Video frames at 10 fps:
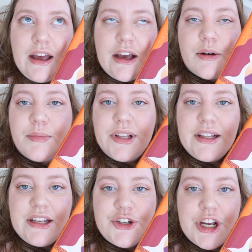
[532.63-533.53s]
it
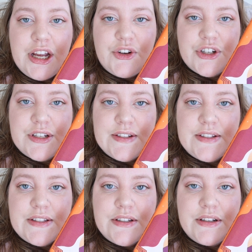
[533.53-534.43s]
completely
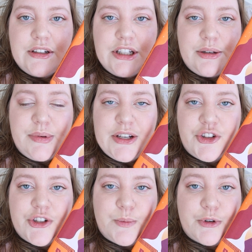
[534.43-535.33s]
changes
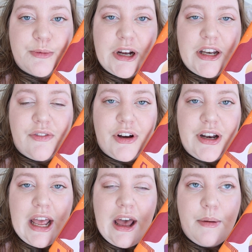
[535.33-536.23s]
Clytemnestra's perspective
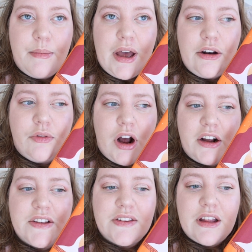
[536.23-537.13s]
on him and
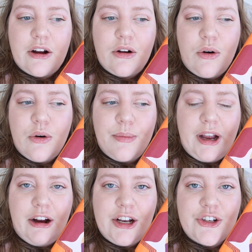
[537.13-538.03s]
rocks their whole
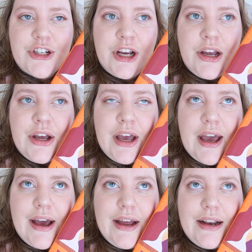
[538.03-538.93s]
marriage.
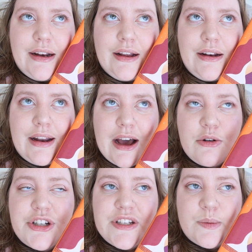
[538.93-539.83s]
And
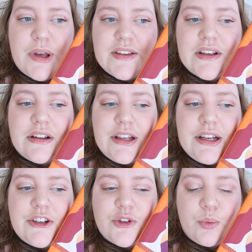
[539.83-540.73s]
now she's
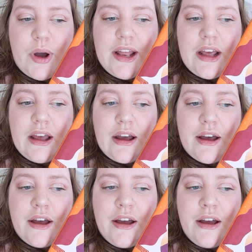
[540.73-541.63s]
basically just waiting
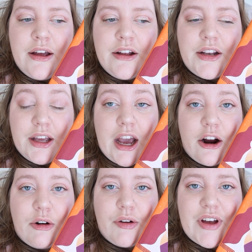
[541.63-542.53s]
to get
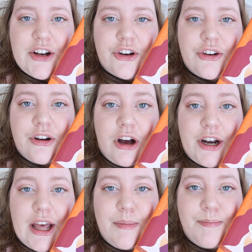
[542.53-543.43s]
her revenge
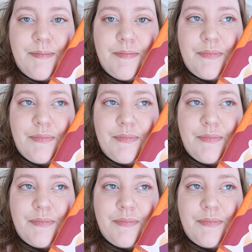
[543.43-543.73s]
on him,